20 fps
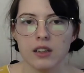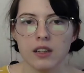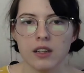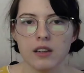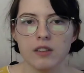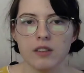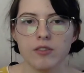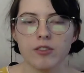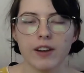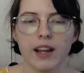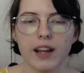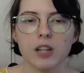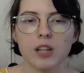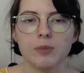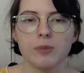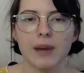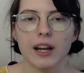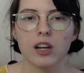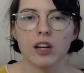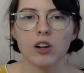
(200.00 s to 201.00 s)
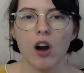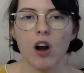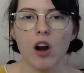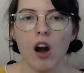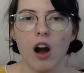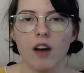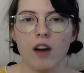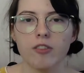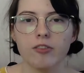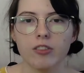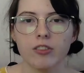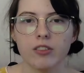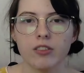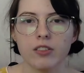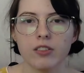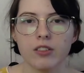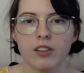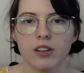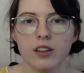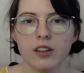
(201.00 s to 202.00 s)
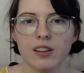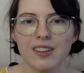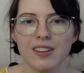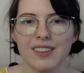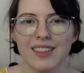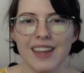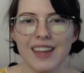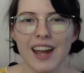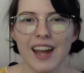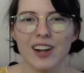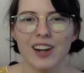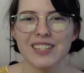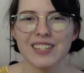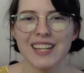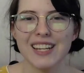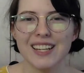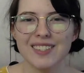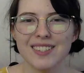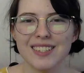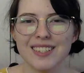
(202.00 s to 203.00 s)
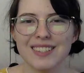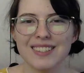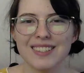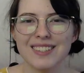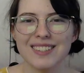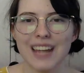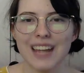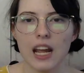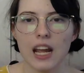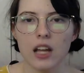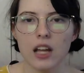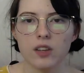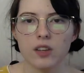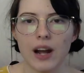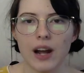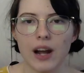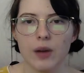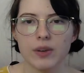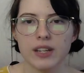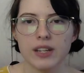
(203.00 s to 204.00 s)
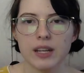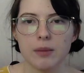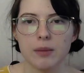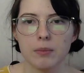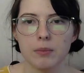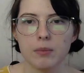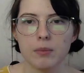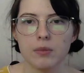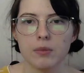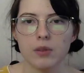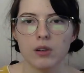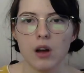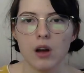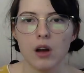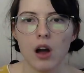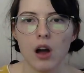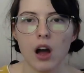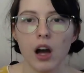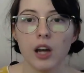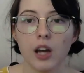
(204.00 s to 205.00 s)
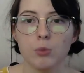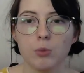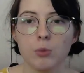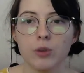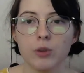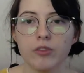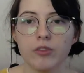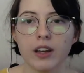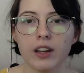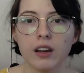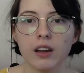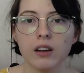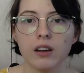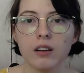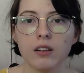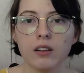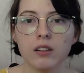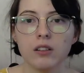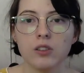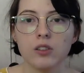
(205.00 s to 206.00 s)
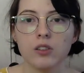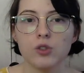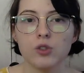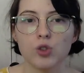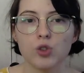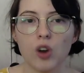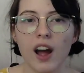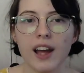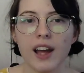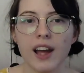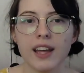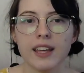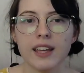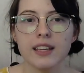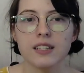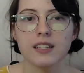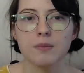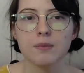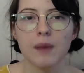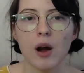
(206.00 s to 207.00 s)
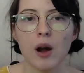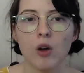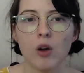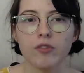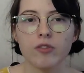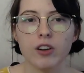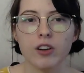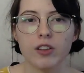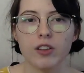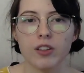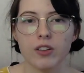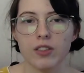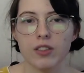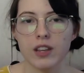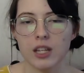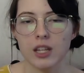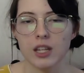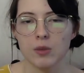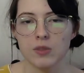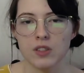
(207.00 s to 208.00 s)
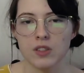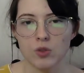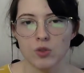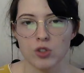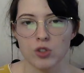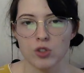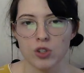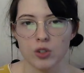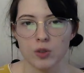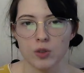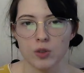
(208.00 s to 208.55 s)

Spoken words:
Frank held back a cough. The air tasted stale around him, unmoving, drawing his mouth further than he was used to.